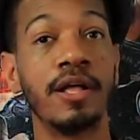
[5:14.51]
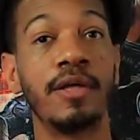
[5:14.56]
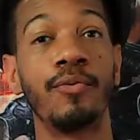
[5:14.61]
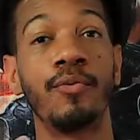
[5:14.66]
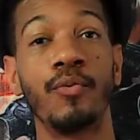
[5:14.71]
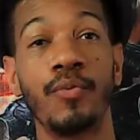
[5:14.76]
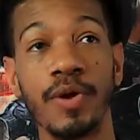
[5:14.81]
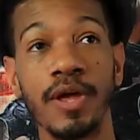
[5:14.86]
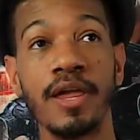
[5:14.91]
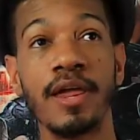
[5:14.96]

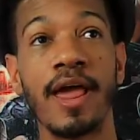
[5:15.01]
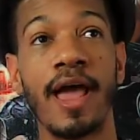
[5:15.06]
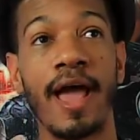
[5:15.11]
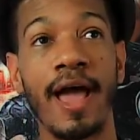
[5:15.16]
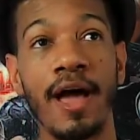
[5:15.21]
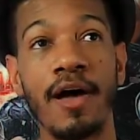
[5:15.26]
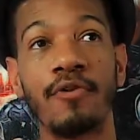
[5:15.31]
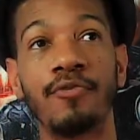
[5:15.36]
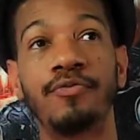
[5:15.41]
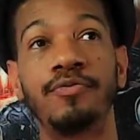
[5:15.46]
We
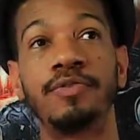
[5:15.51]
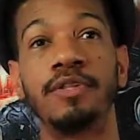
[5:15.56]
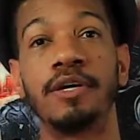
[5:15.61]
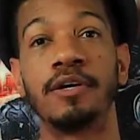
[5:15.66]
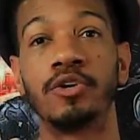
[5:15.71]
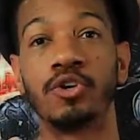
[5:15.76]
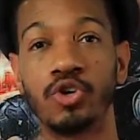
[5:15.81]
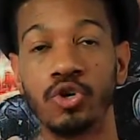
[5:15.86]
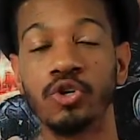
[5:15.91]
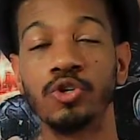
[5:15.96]
have the
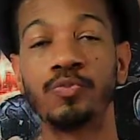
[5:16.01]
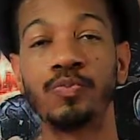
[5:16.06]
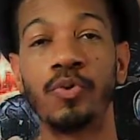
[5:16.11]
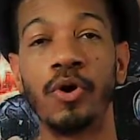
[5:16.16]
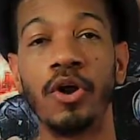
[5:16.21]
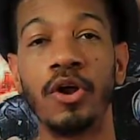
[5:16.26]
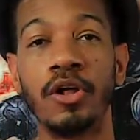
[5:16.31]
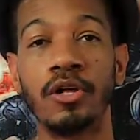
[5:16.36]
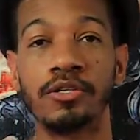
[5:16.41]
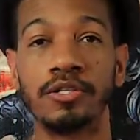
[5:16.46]
good
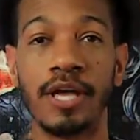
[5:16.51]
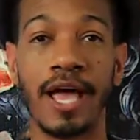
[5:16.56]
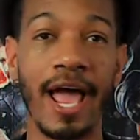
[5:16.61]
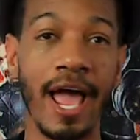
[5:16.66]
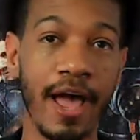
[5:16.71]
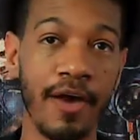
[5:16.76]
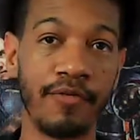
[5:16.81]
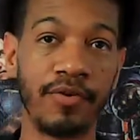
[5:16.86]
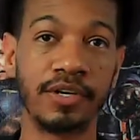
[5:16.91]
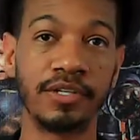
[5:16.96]
product
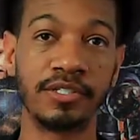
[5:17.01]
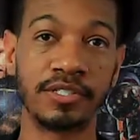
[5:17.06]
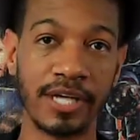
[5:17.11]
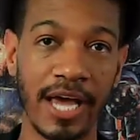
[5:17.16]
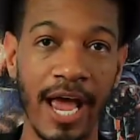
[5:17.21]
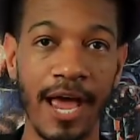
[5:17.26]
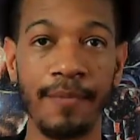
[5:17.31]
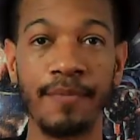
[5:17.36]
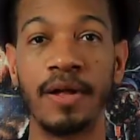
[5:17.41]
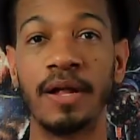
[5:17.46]
every
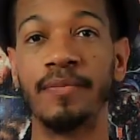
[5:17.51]
time